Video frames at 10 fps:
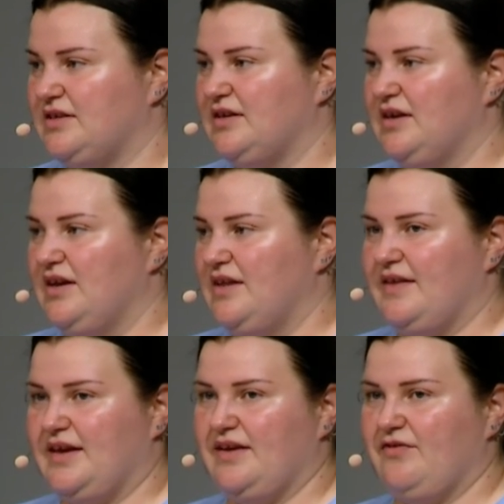uh,
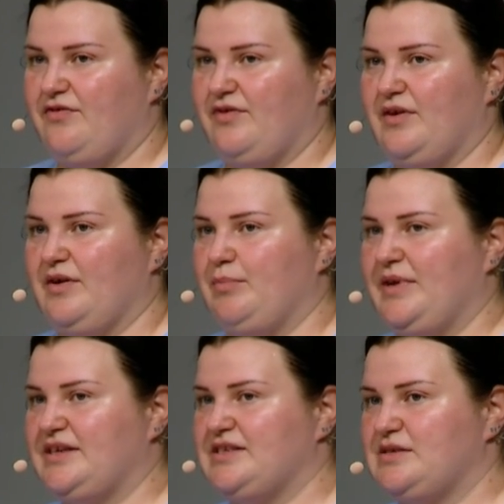they have a
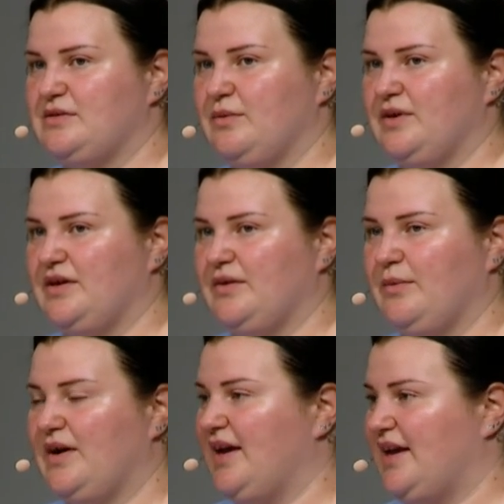place where,
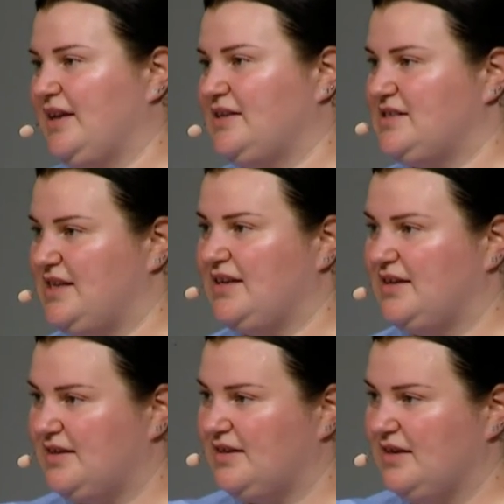where I can
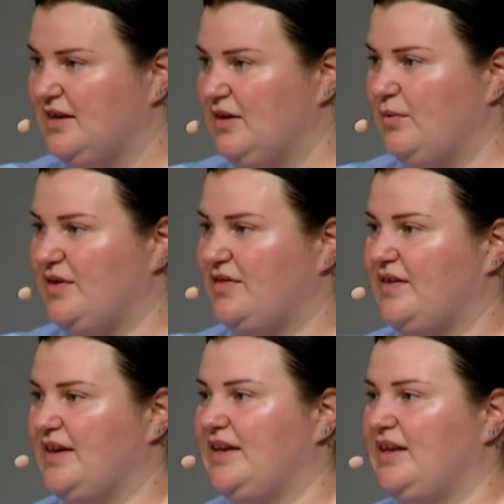stand
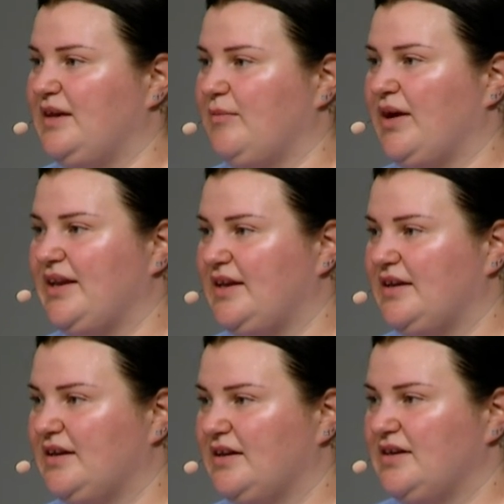with any
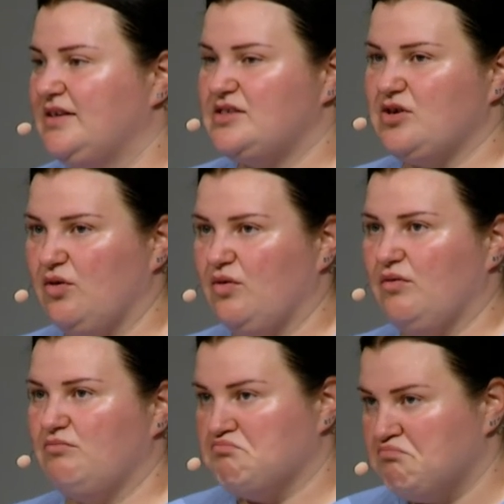money.
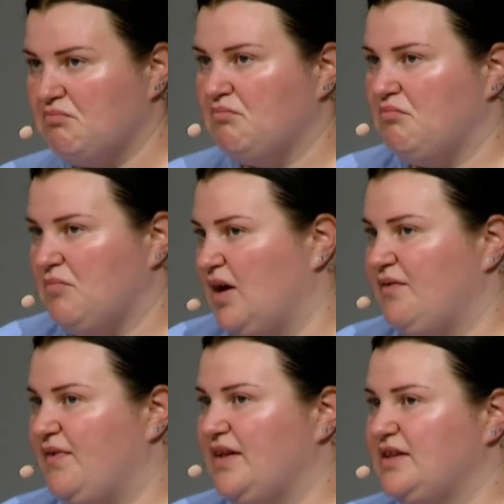So
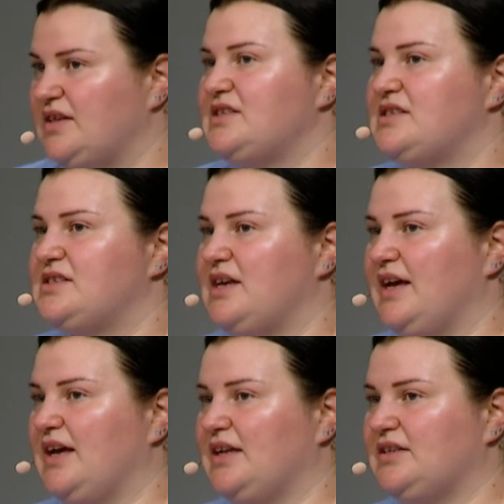I feel this,
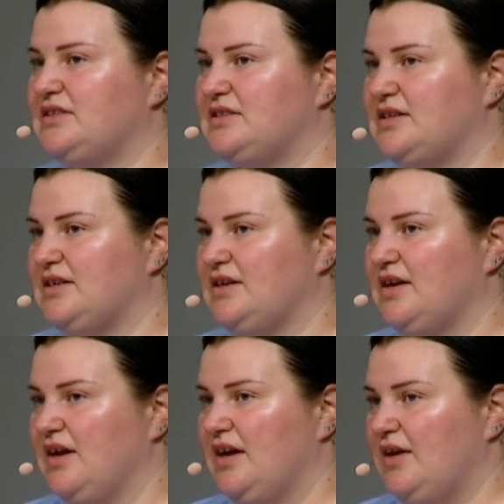and uh,
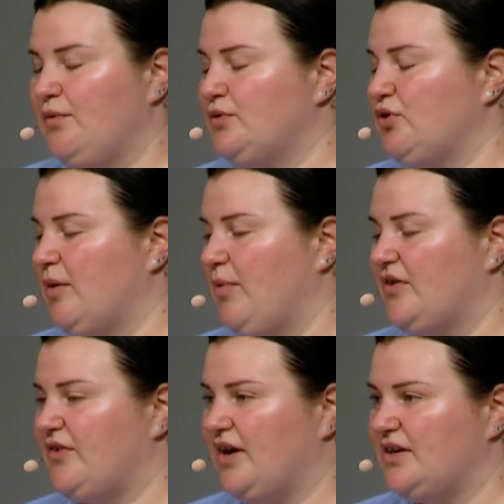if we talk
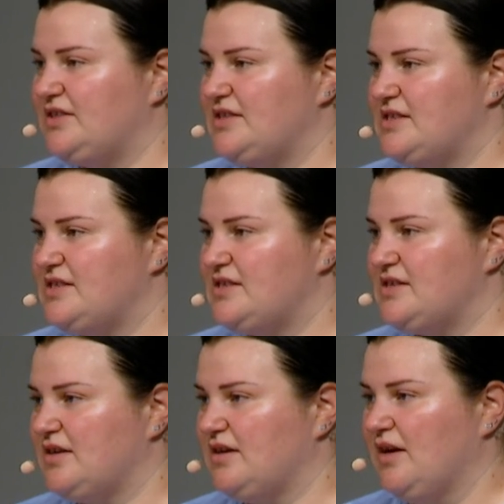about artists,
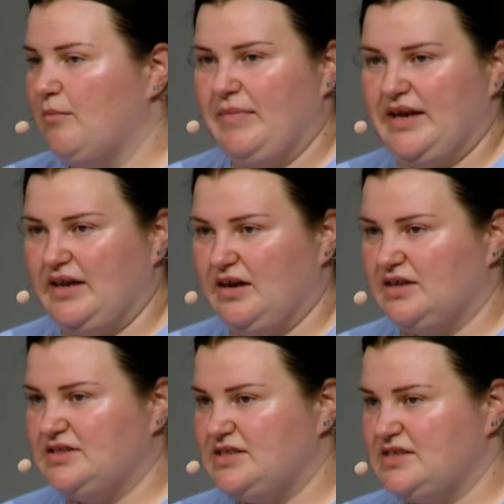uh, many
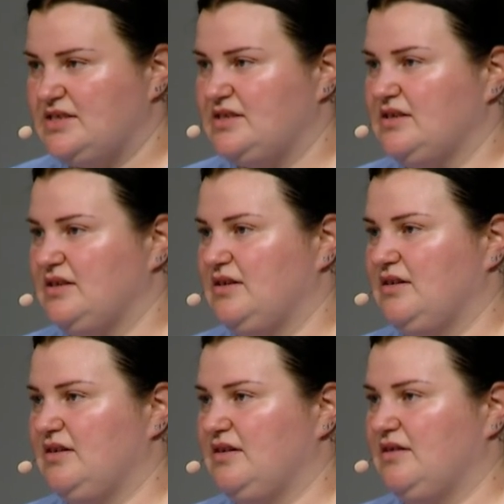artists
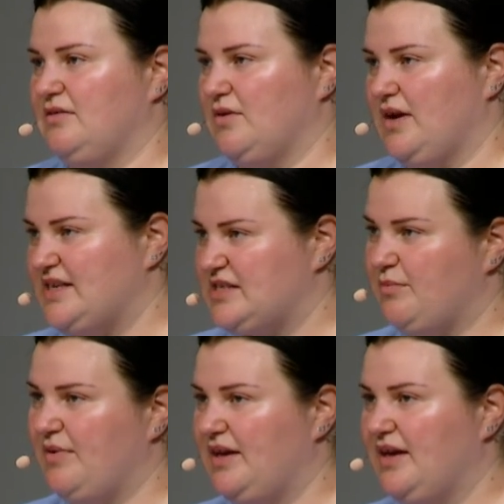uh,
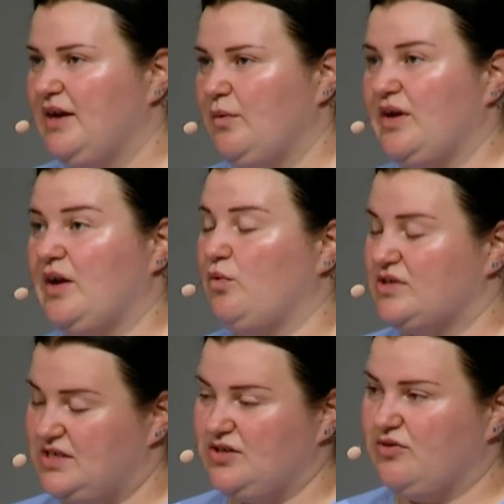ask me when I
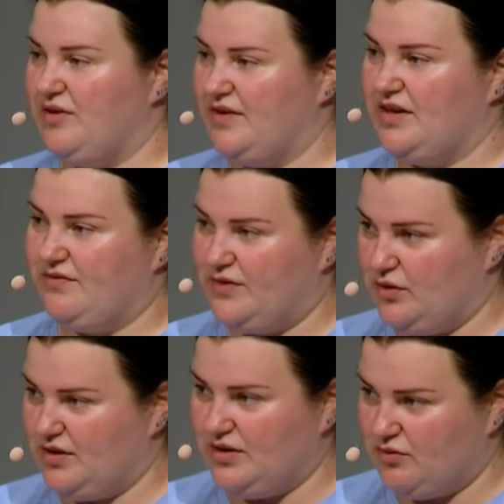was in, even if
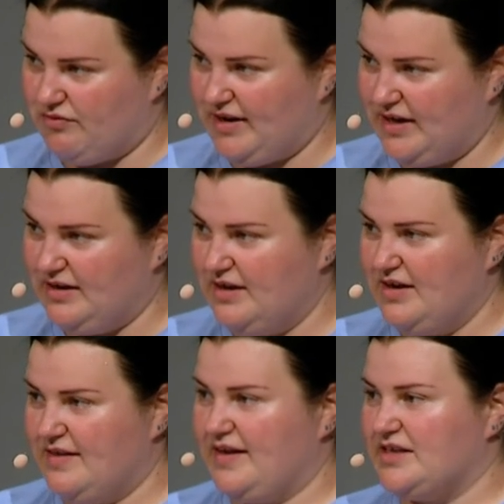in Ukraine,
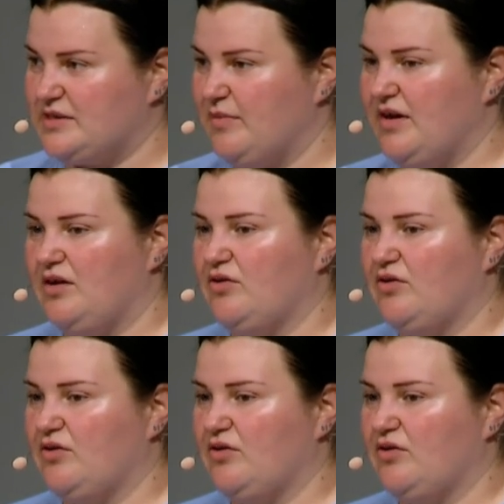they ask me,